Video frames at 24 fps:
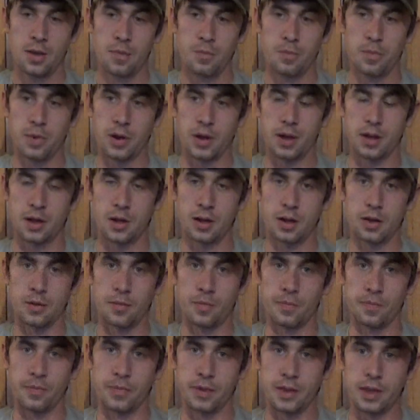but
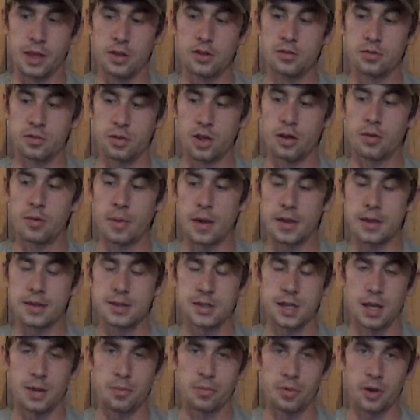they're about the
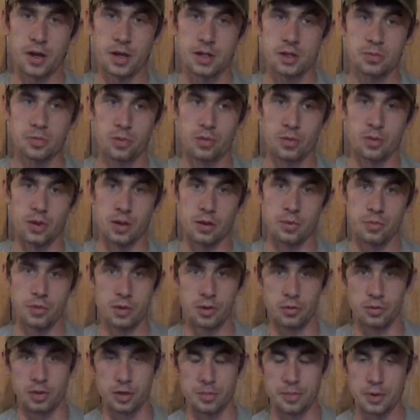same price point.
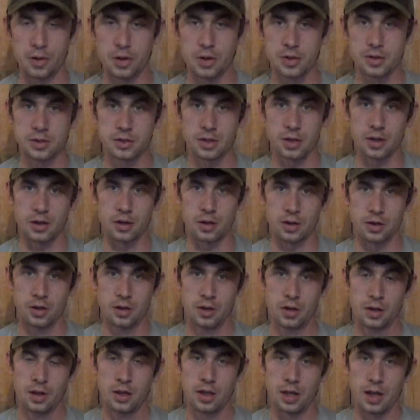But with the Pulsar,
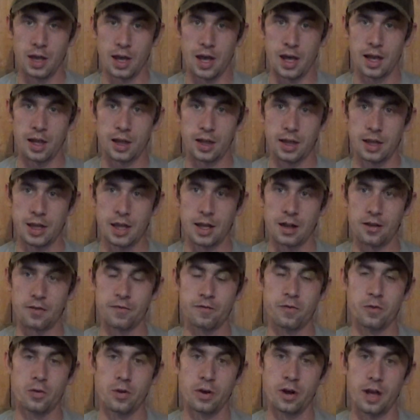I think it had a
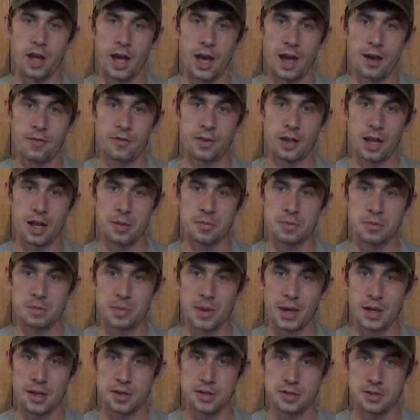4.5 times
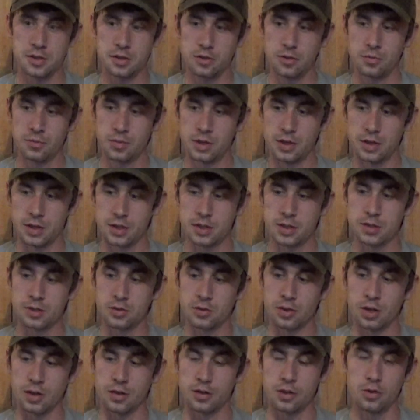base zoom, and this is
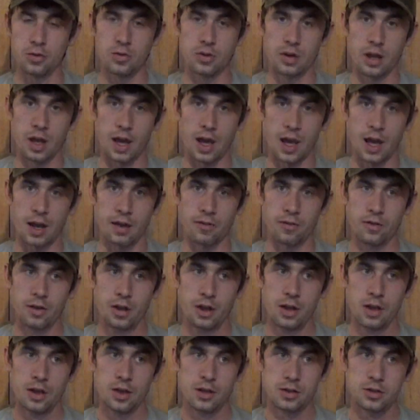only a 2.5,
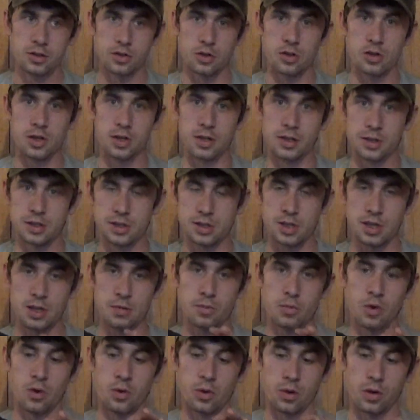so you can see
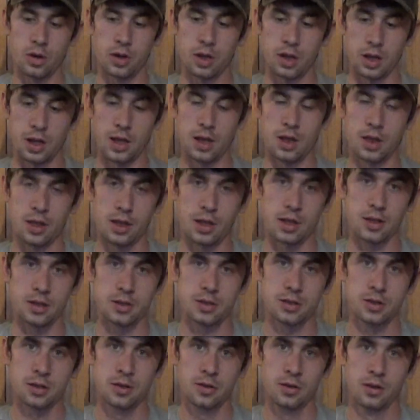more in
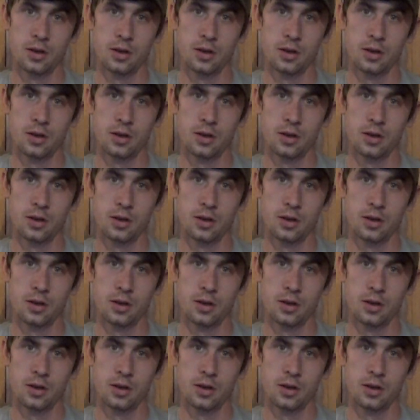this